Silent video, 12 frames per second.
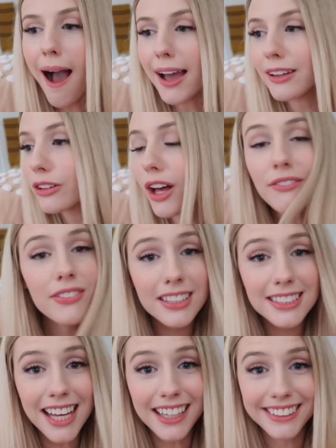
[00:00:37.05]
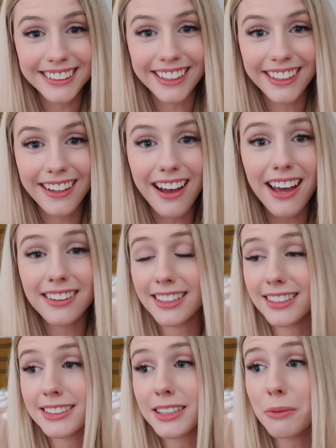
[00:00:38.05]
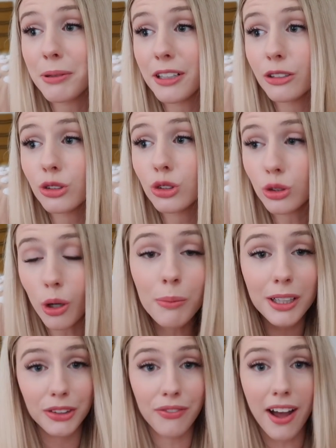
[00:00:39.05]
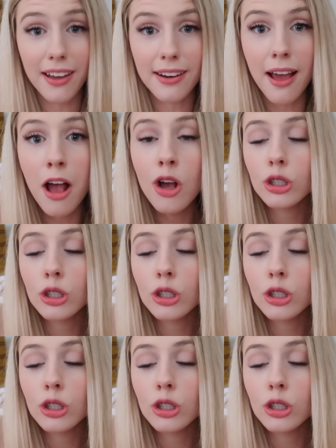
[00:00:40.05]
I love this idea. I think it's gonna be so much fun.